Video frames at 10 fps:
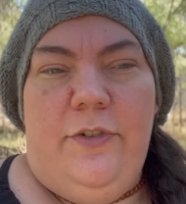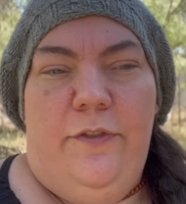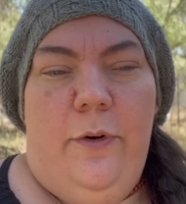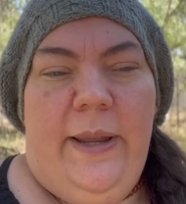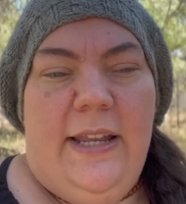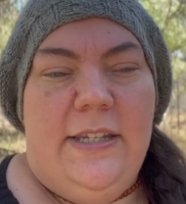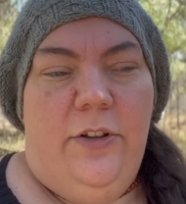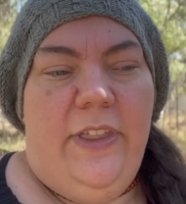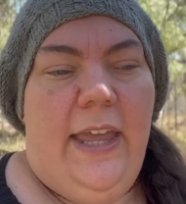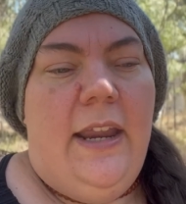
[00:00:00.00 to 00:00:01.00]
it for me until
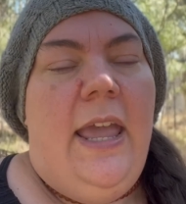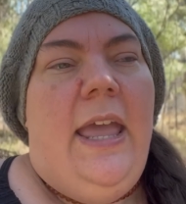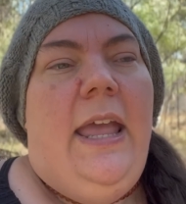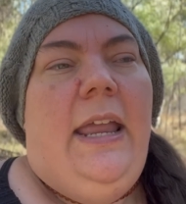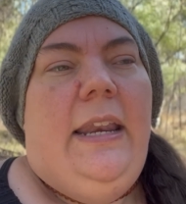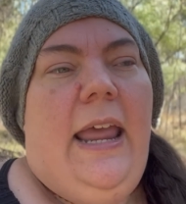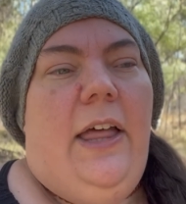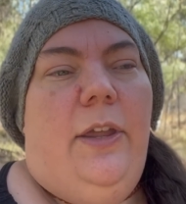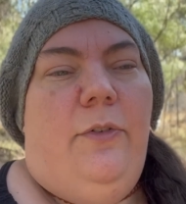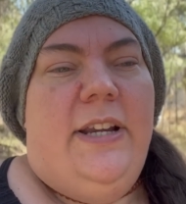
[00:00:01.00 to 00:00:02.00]
then. Now,
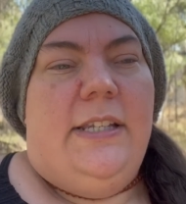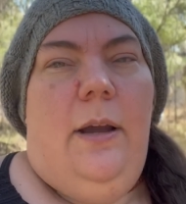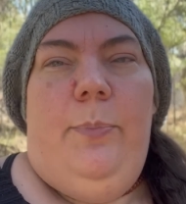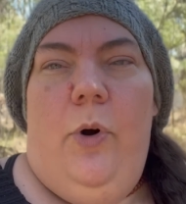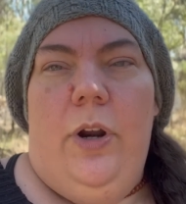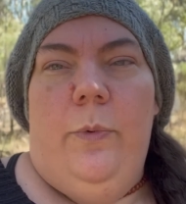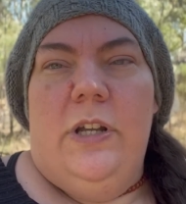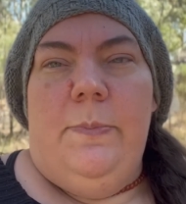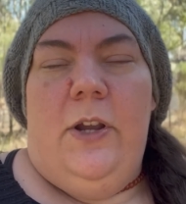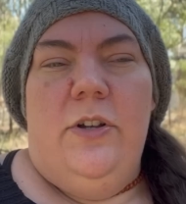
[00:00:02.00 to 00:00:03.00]
the reason I bought it
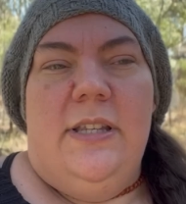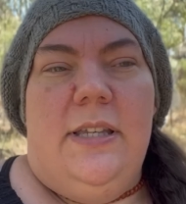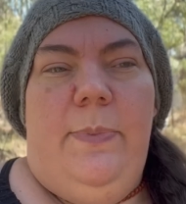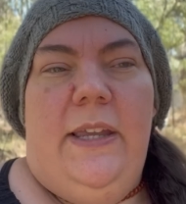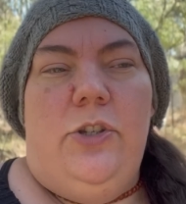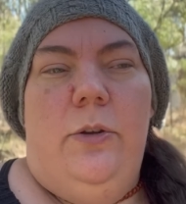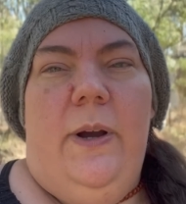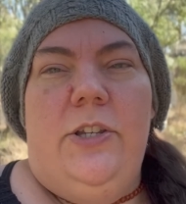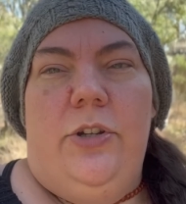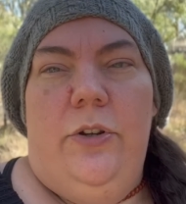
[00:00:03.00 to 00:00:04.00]
was because it's a big
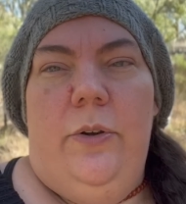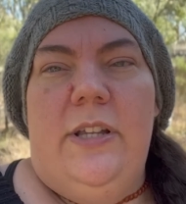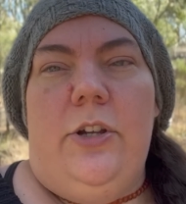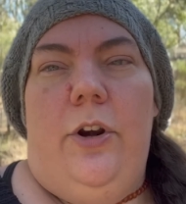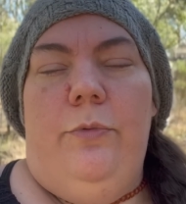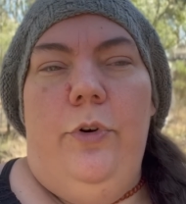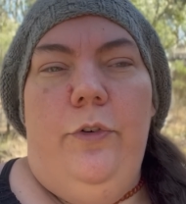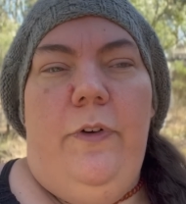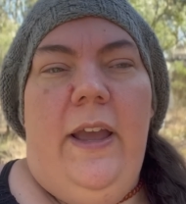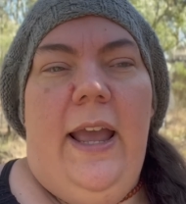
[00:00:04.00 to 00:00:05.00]
2x2, it's got a
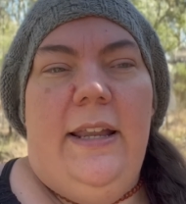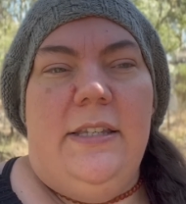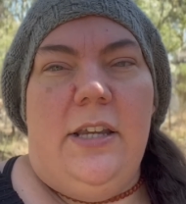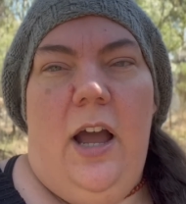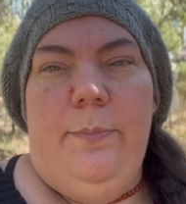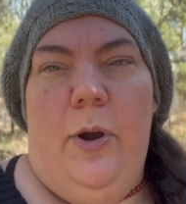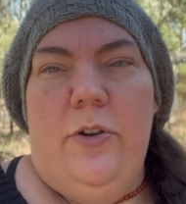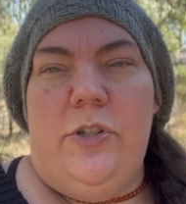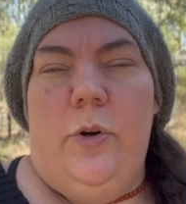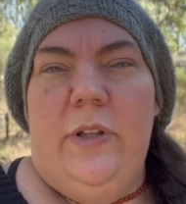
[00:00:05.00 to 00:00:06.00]
roof and side
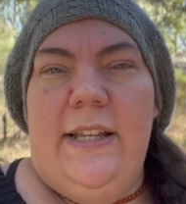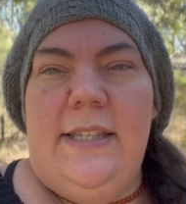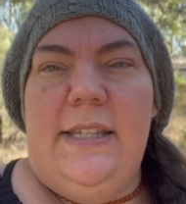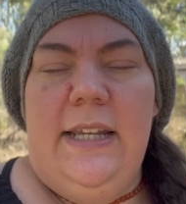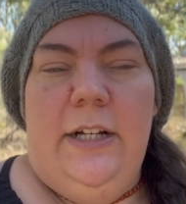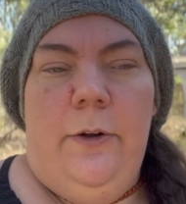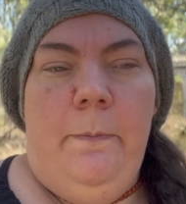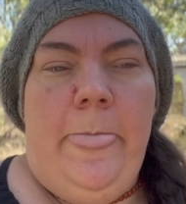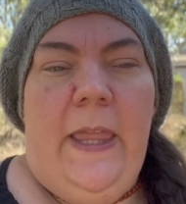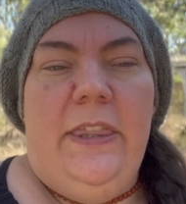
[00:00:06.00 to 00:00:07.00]
posts all in steel.
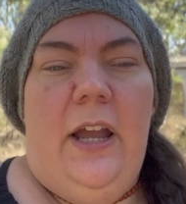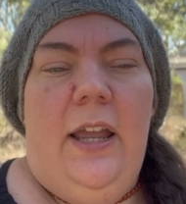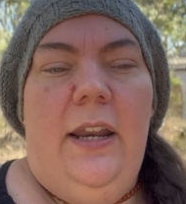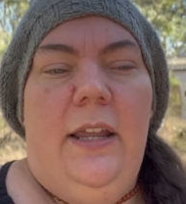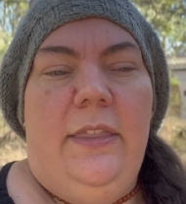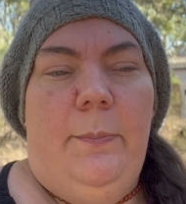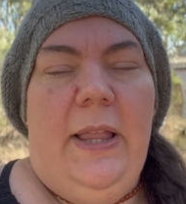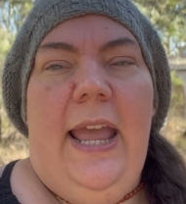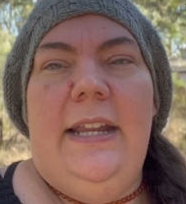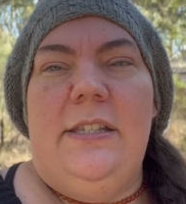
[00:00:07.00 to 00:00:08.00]
The
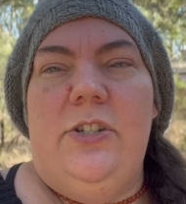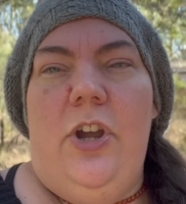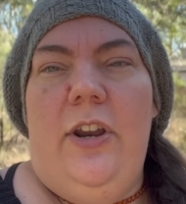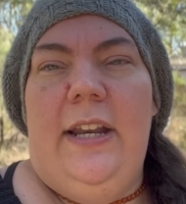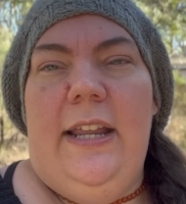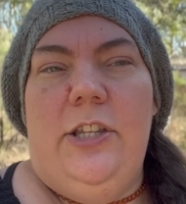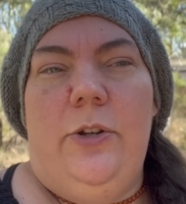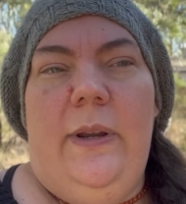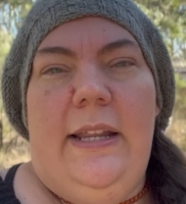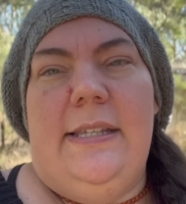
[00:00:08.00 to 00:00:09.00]
plan is to turn it
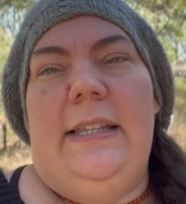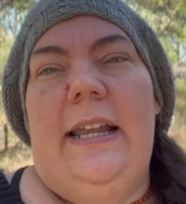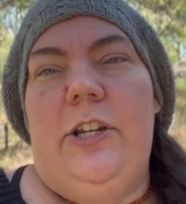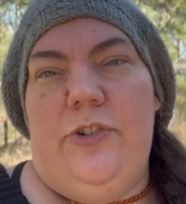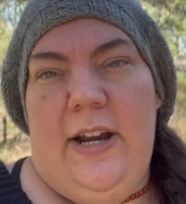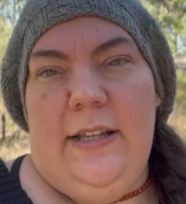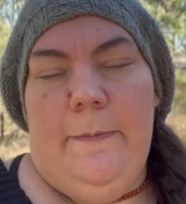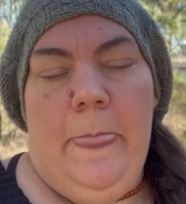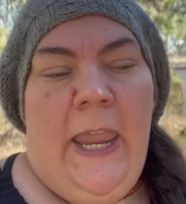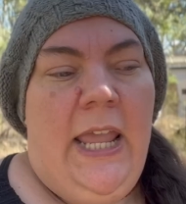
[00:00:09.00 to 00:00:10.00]
into an insulated trailer.
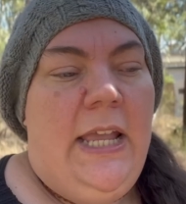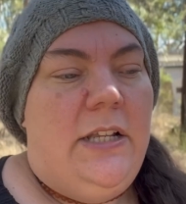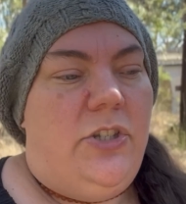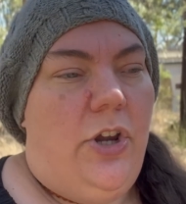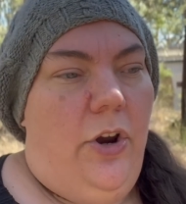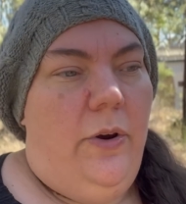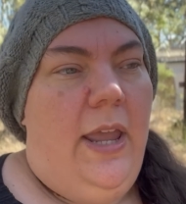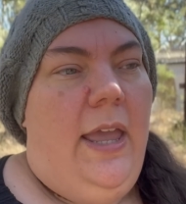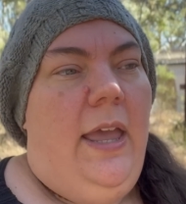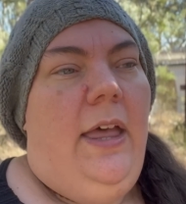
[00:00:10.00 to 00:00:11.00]
So
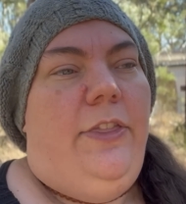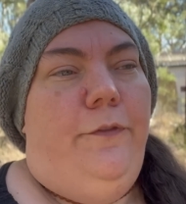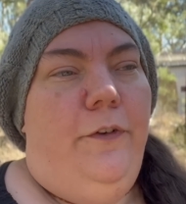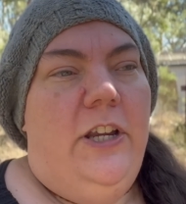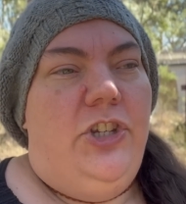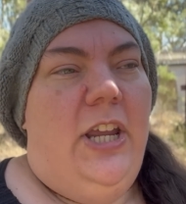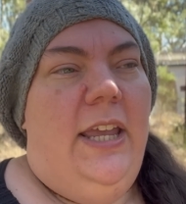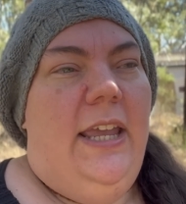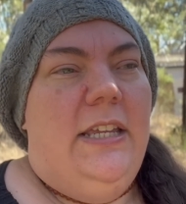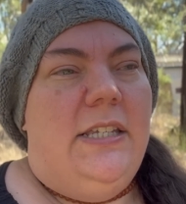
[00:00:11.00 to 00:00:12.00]
the fridge
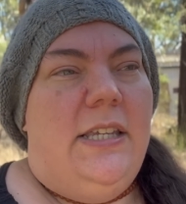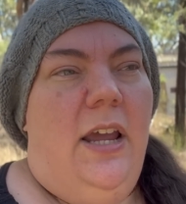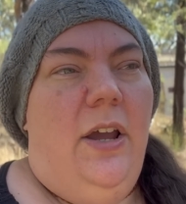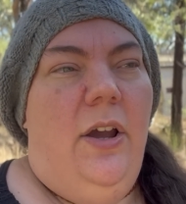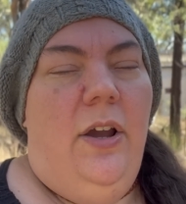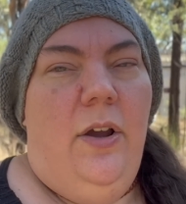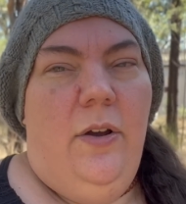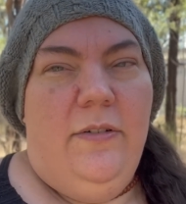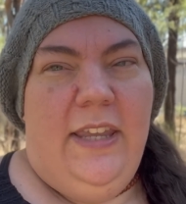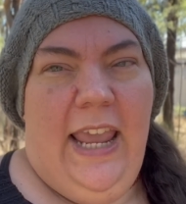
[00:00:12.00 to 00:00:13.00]
is
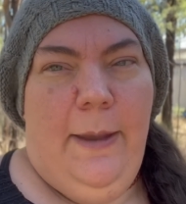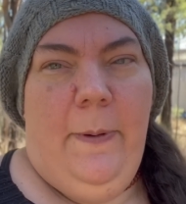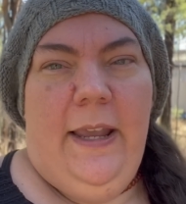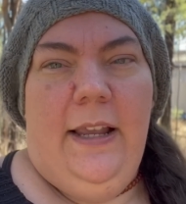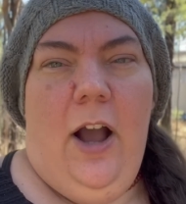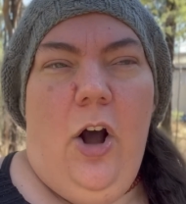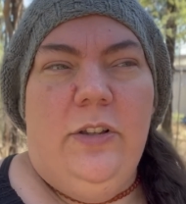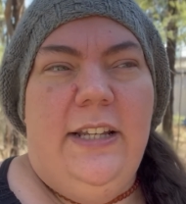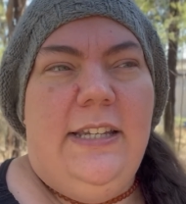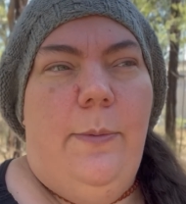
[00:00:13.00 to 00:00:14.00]

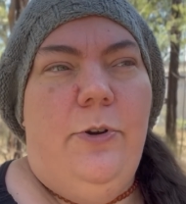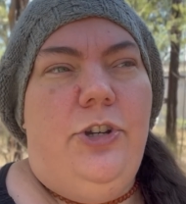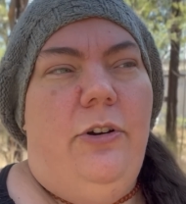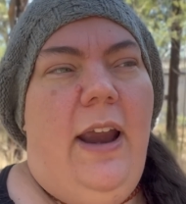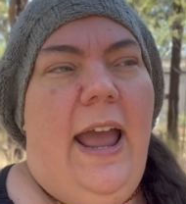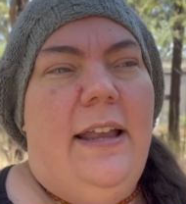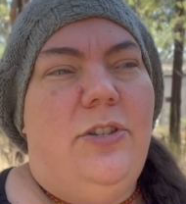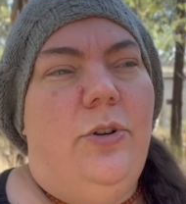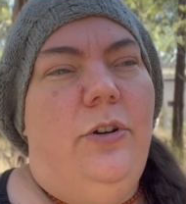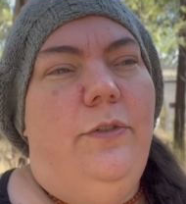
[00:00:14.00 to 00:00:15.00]
holding temperature at
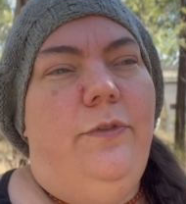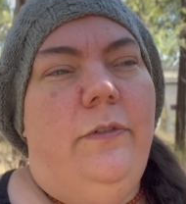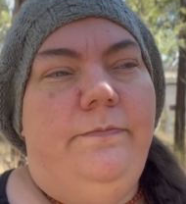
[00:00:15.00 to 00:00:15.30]
sort of